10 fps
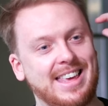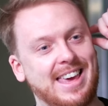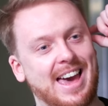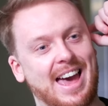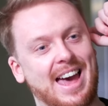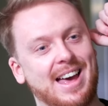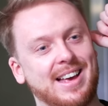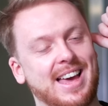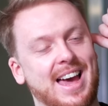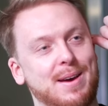Yeah.
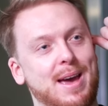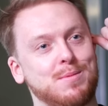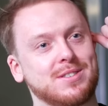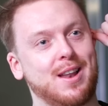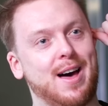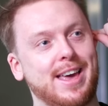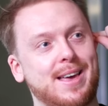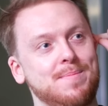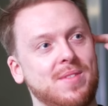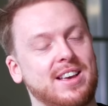It, it was
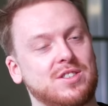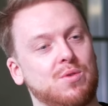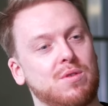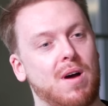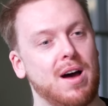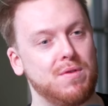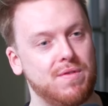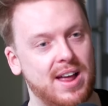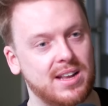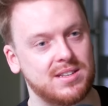like, it's called arrival
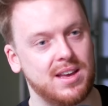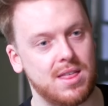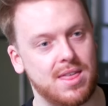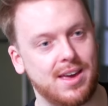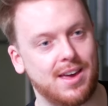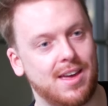fallacy, I think.